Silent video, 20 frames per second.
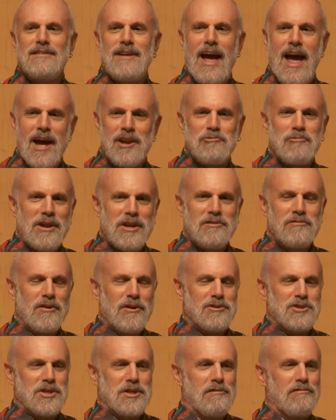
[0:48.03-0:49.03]
handwritten
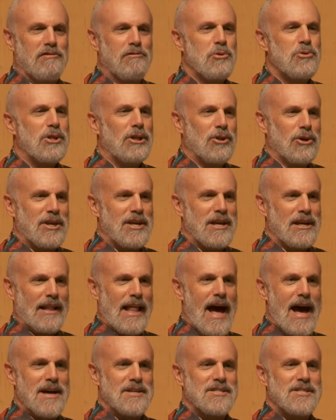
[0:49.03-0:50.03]
version of Through the Looking
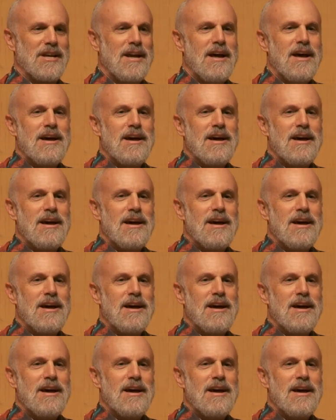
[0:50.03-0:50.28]
Glass,